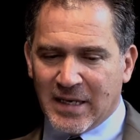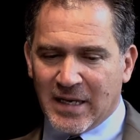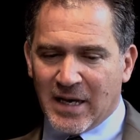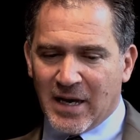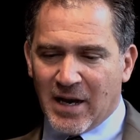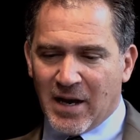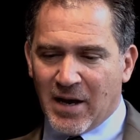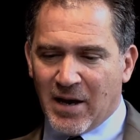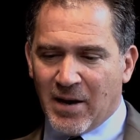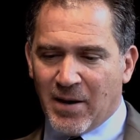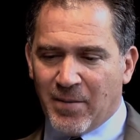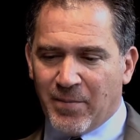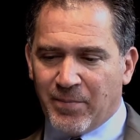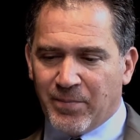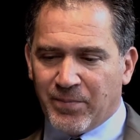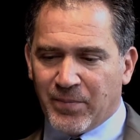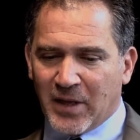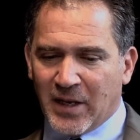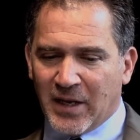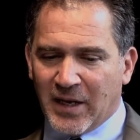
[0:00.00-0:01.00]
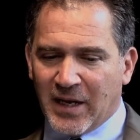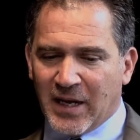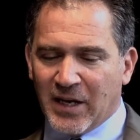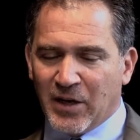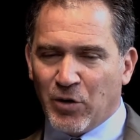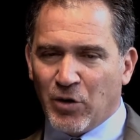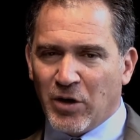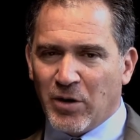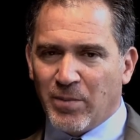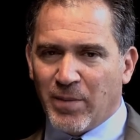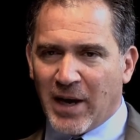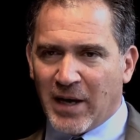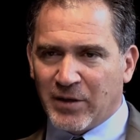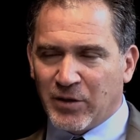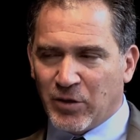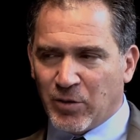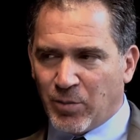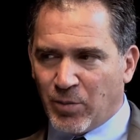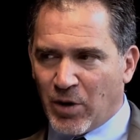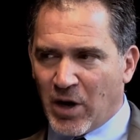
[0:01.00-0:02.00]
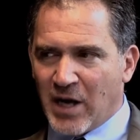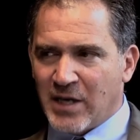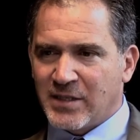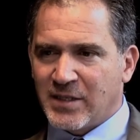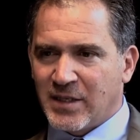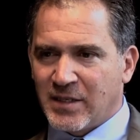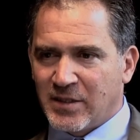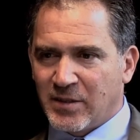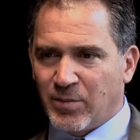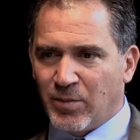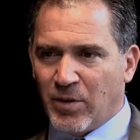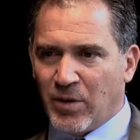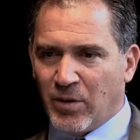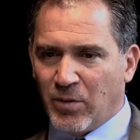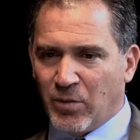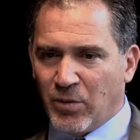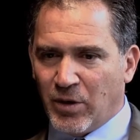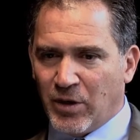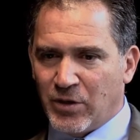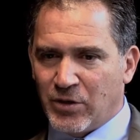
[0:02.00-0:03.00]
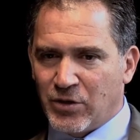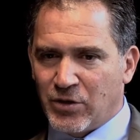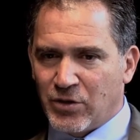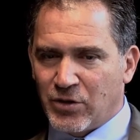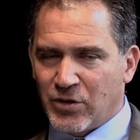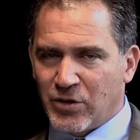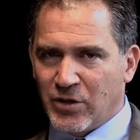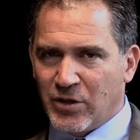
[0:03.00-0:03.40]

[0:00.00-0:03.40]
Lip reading: And again, going back to the process upon which